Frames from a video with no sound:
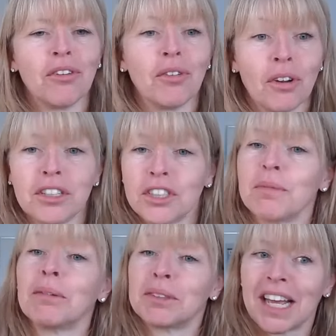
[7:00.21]
kernel knowledge
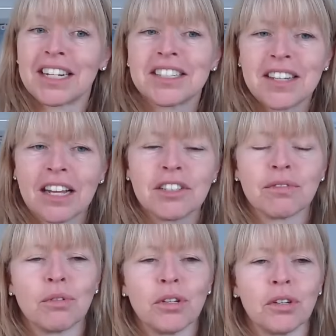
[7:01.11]
to be able to get a
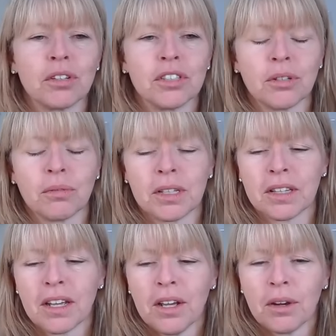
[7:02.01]
sense of what you can do
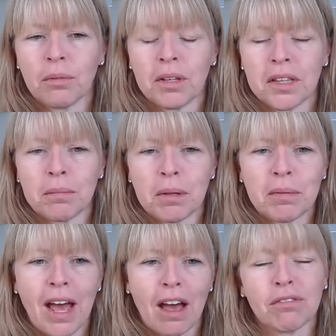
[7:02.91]
with with
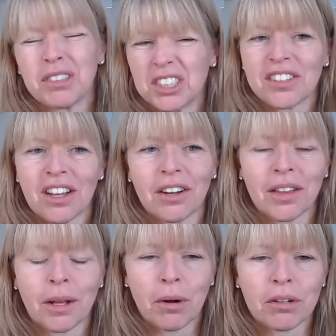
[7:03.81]
eBPF, which is kind
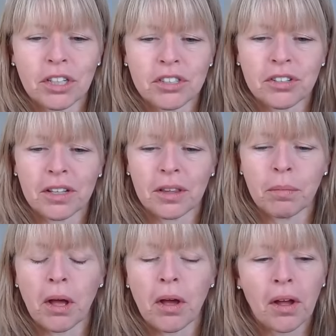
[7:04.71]
of the approach I took in the
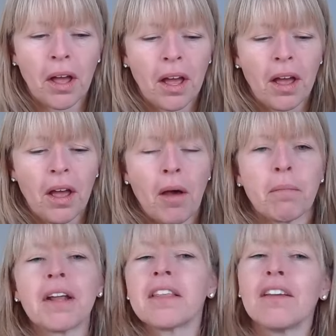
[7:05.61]
book.
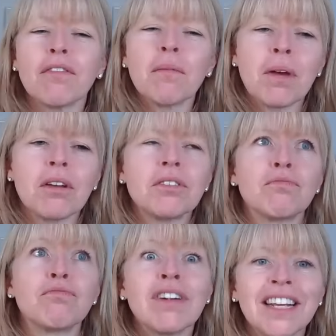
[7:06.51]
But I think for
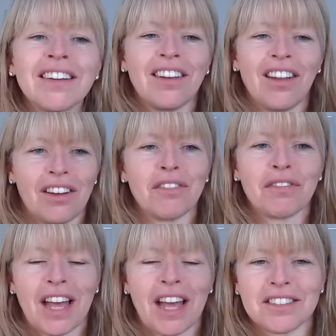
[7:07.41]
most real
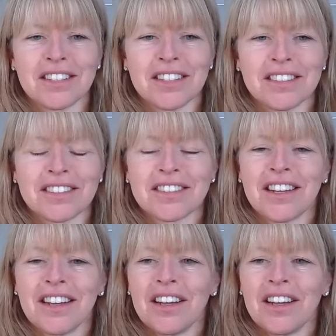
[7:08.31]
life cases,